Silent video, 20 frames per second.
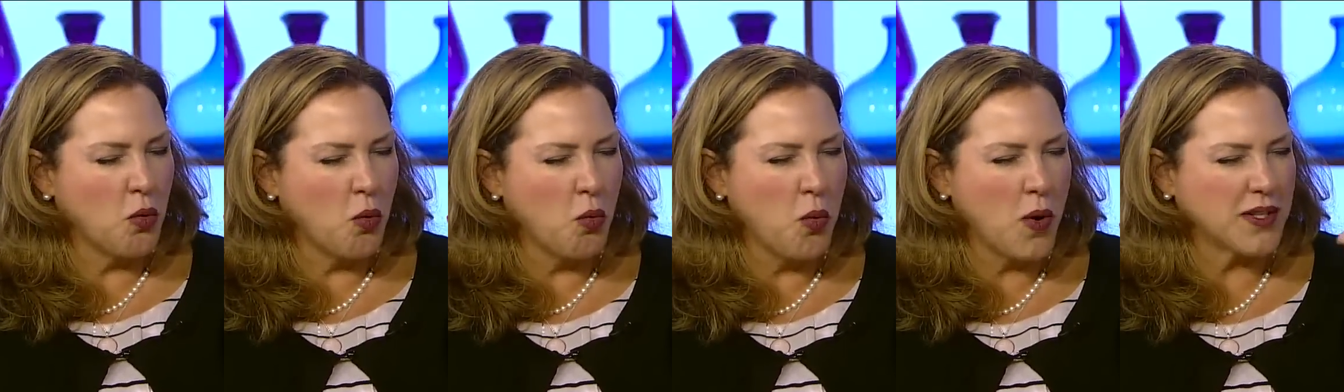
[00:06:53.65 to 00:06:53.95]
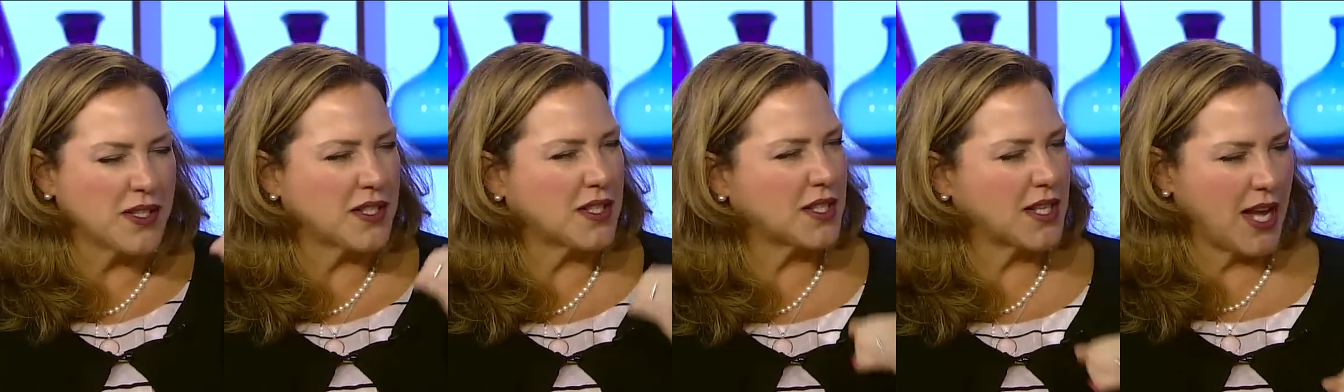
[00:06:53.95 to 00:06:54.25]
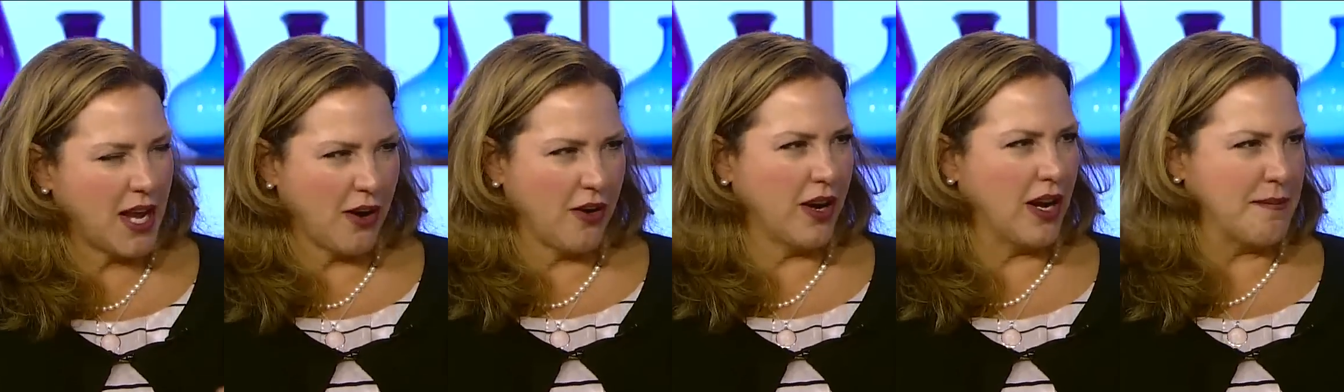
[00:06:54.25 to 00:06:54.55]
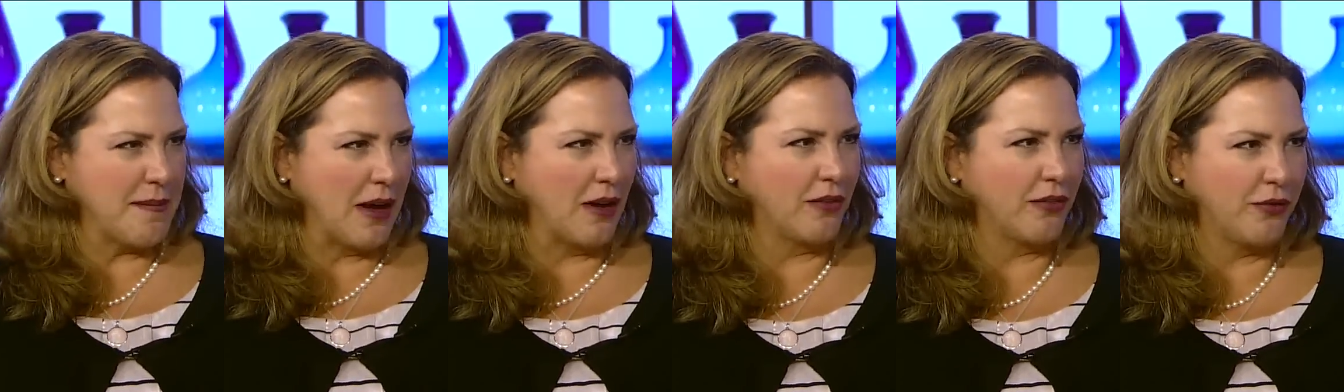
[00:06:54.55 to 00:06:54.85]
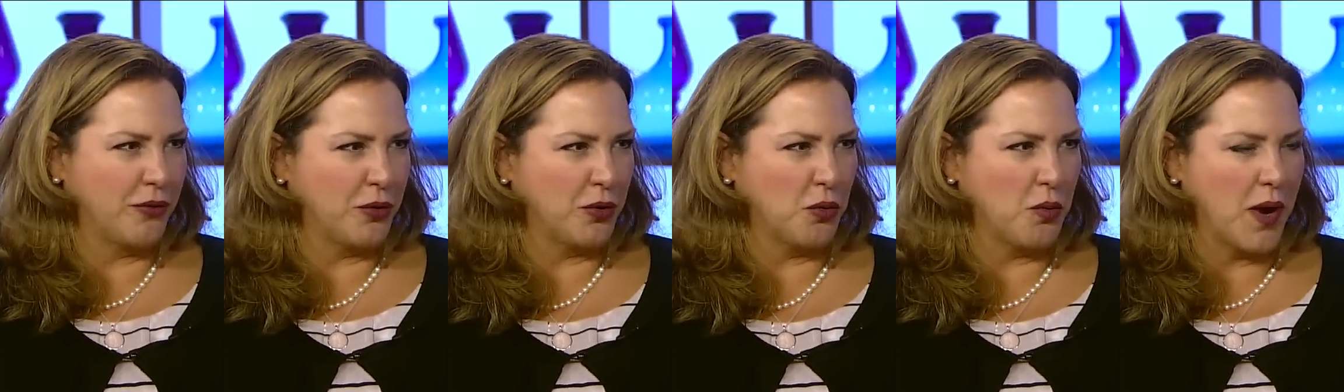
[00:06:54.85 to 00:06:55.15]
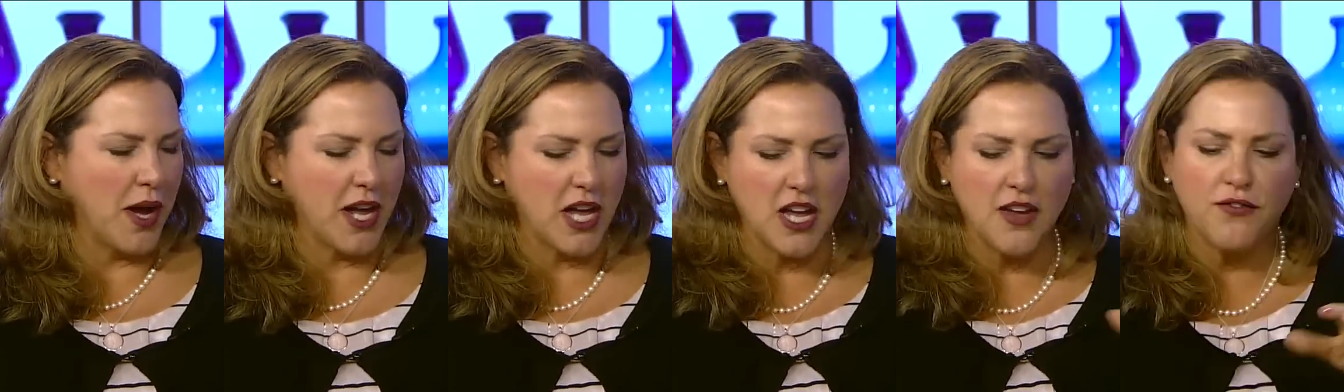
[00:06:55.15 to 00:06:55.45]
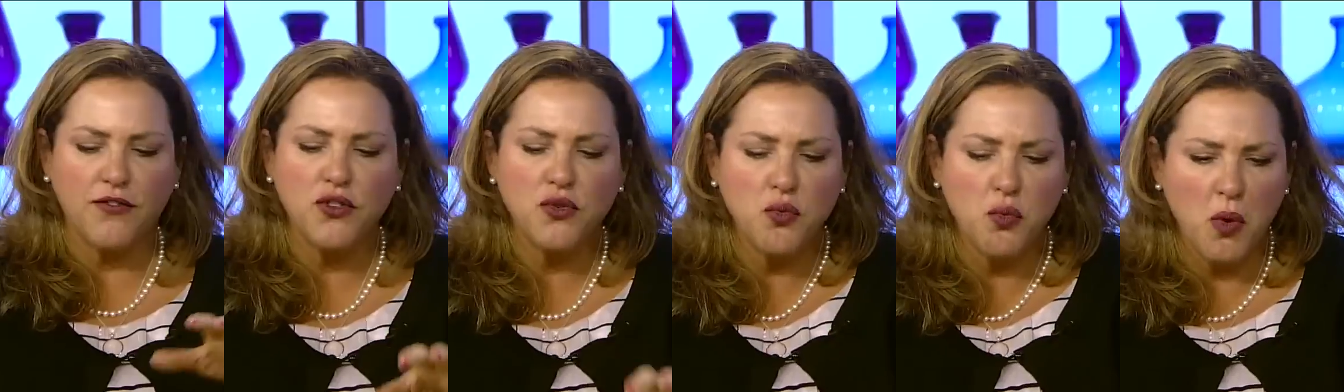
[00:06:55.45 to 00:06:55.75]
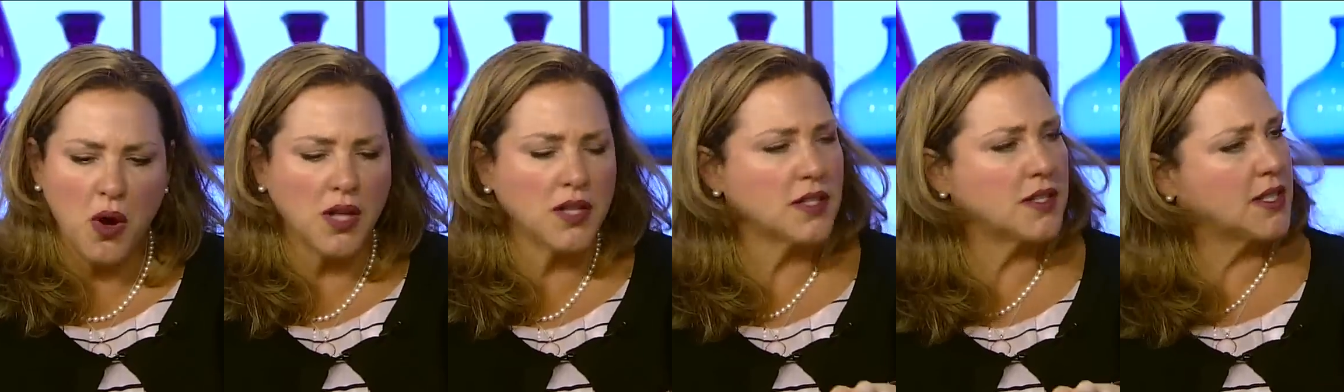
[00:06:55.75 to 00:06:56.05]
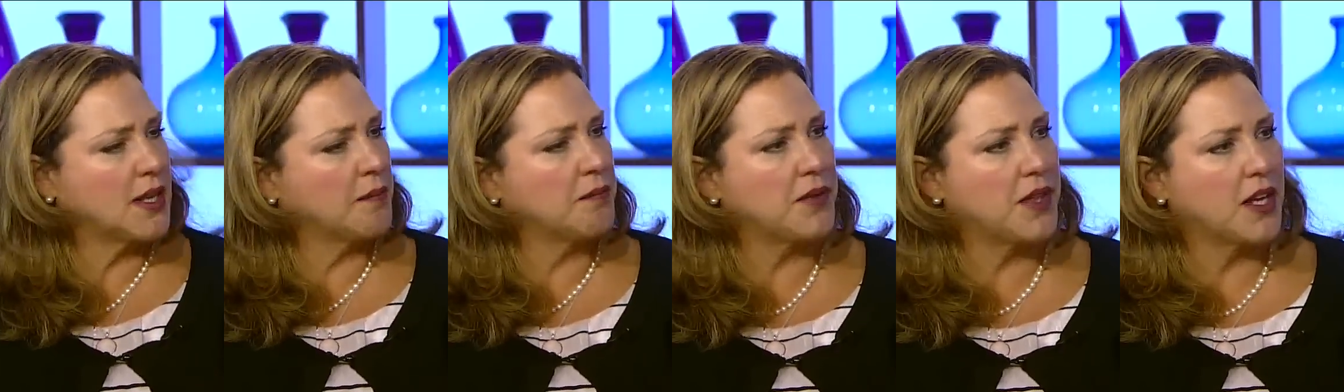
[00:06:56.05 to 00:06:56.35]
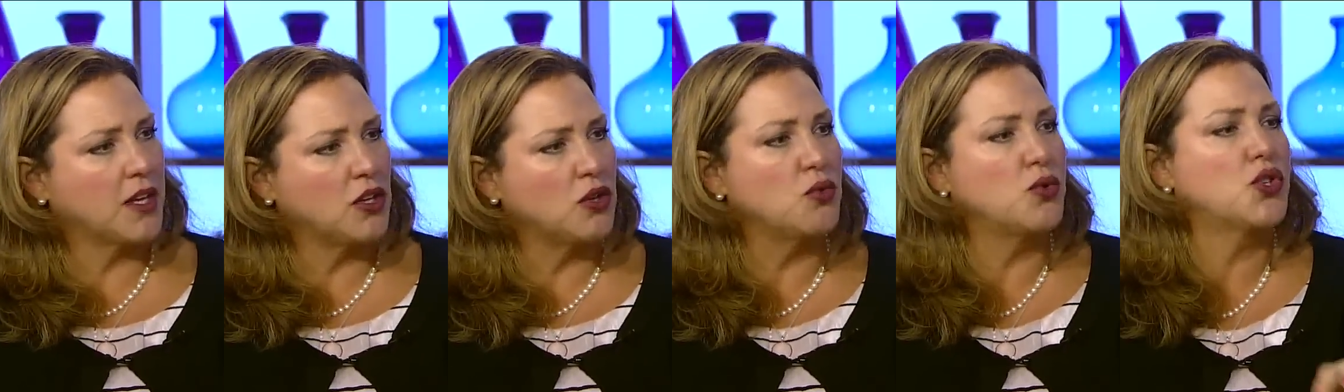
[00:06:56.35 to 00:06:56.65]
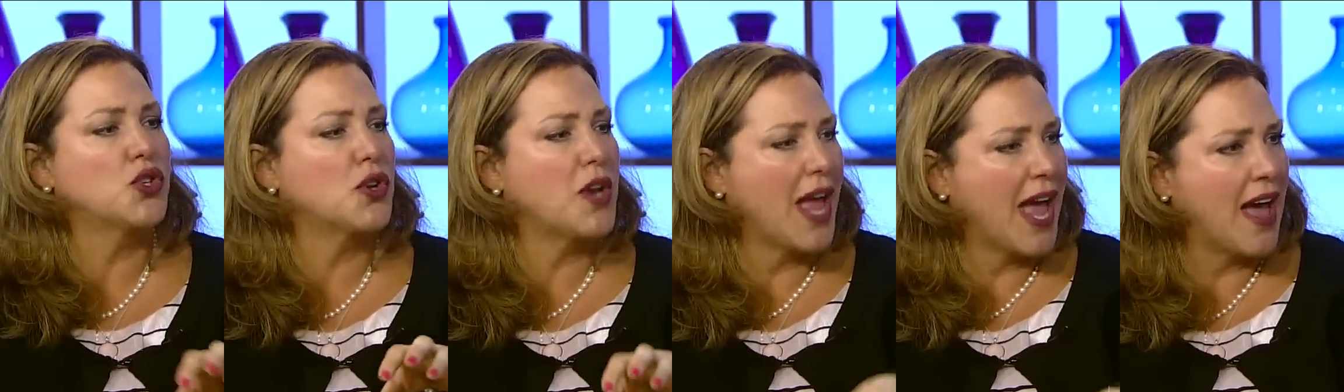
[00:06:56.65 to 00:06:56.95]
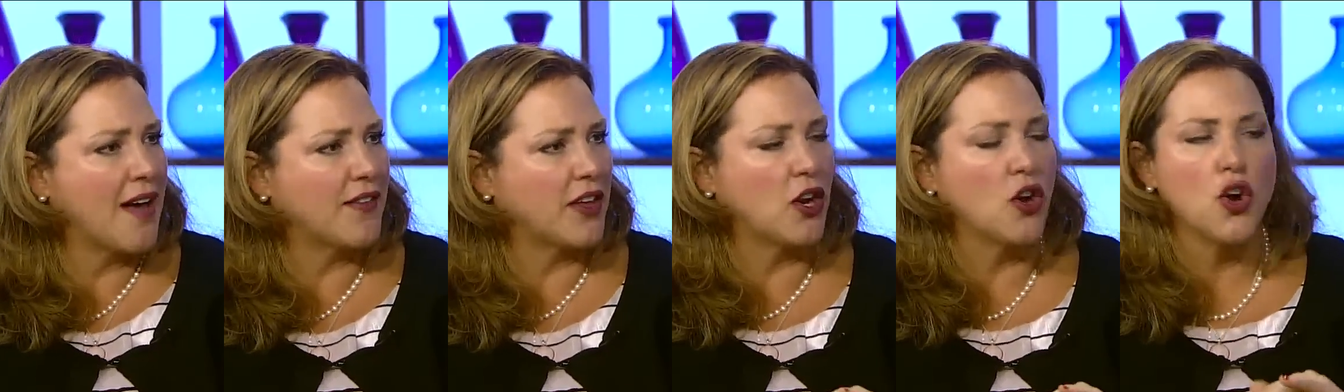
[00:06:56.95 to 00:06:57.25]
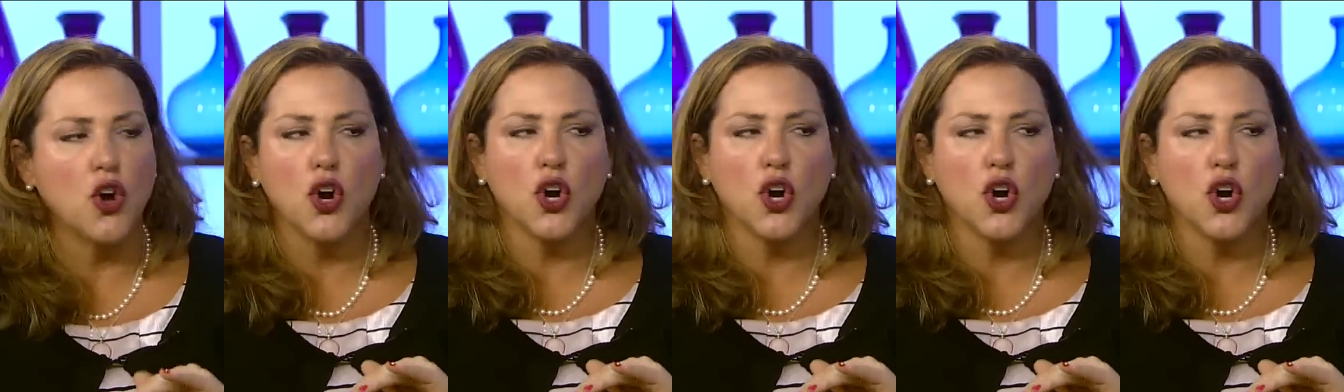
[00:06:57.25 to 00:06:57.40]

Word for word: what's scary about food away. If you want something, you should have it.